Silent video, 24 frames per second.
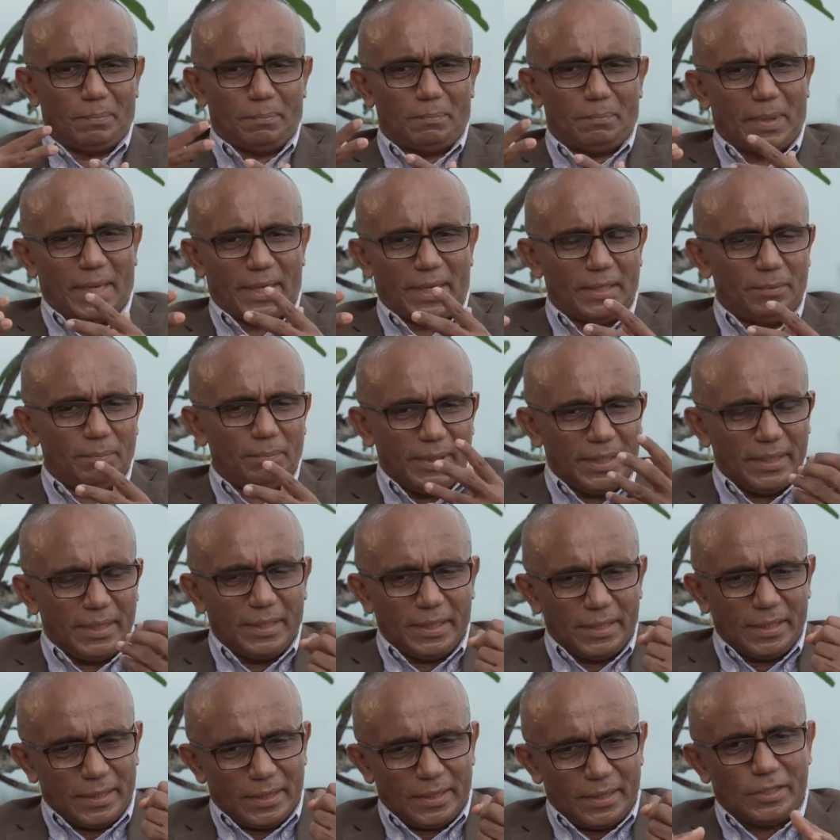money
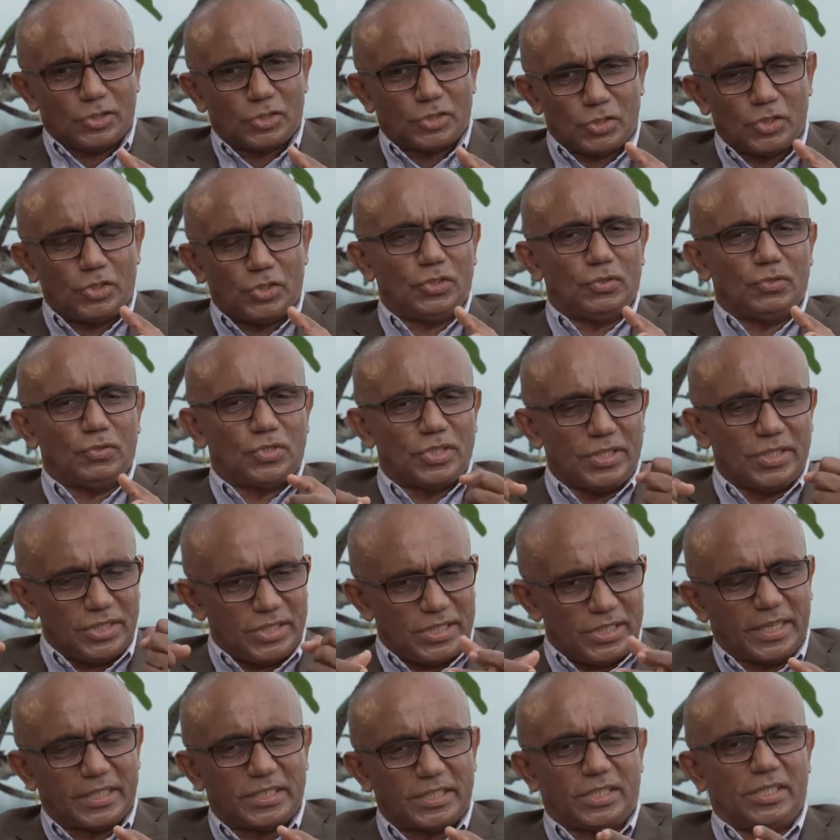being
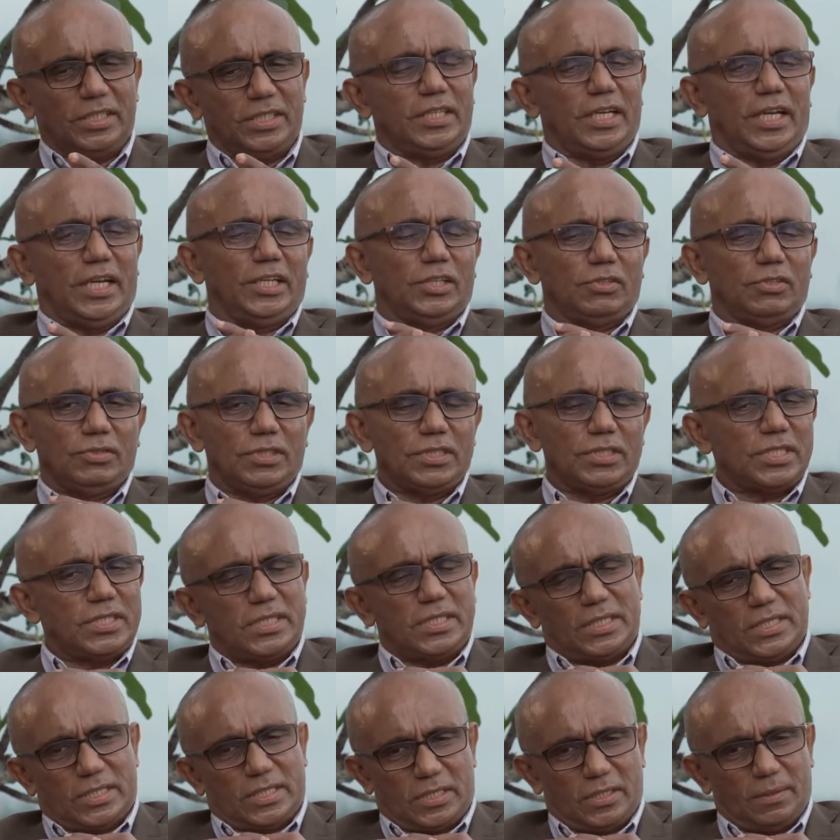injected into the
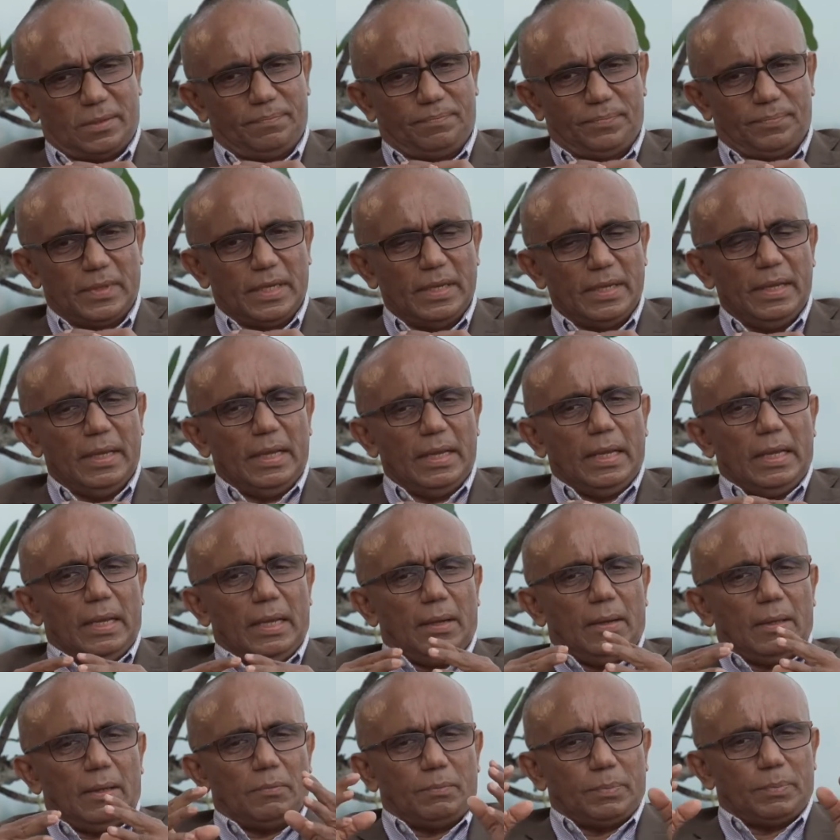system.
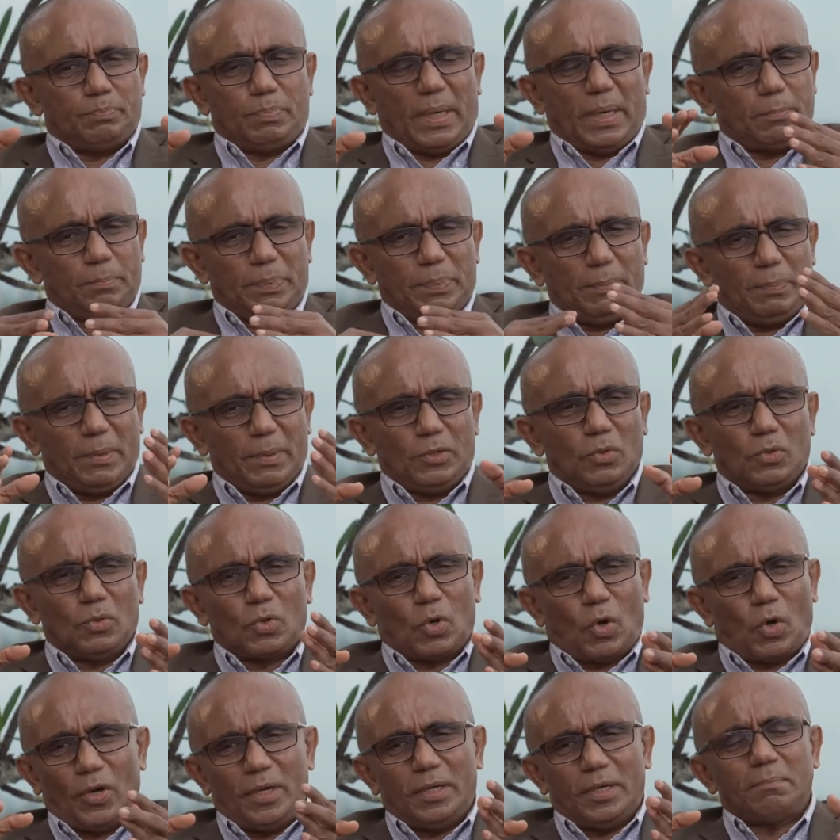But people don't
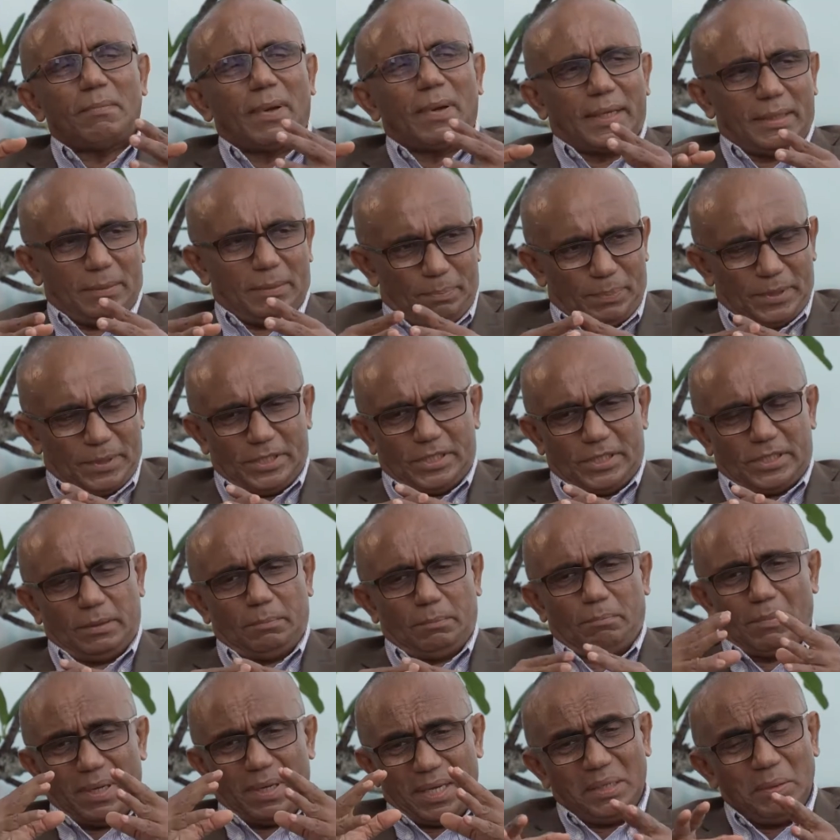call it money
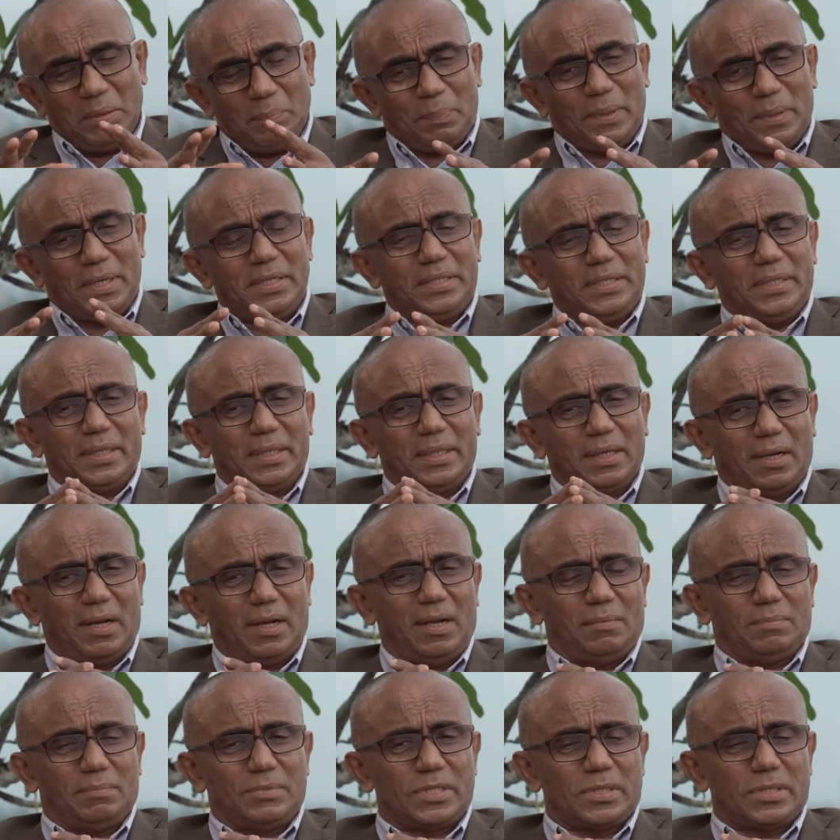printing. Money printing
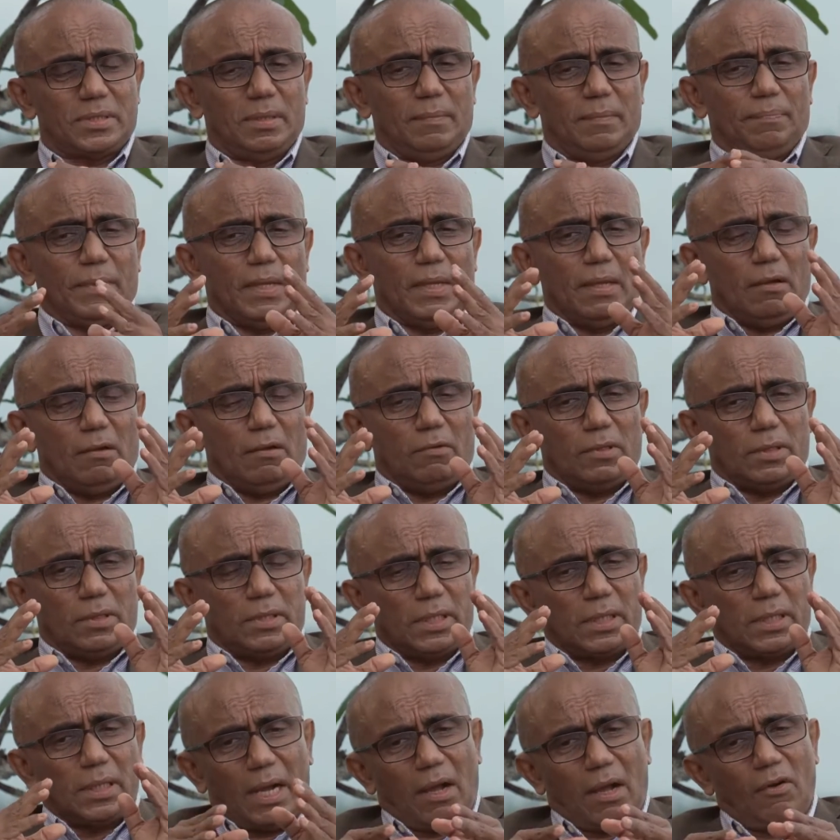comes,
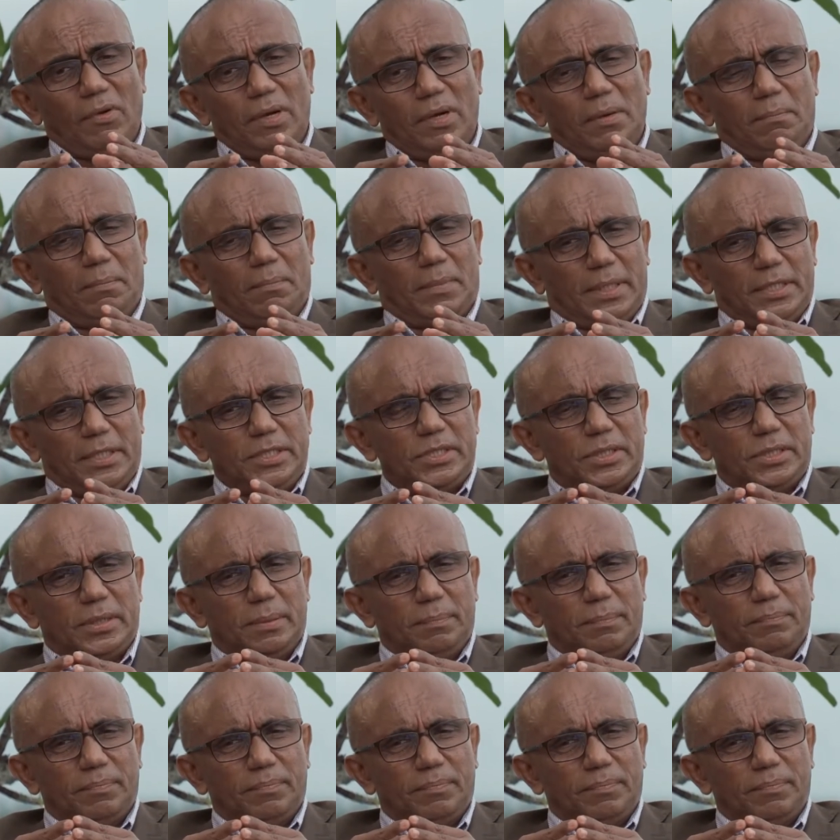the government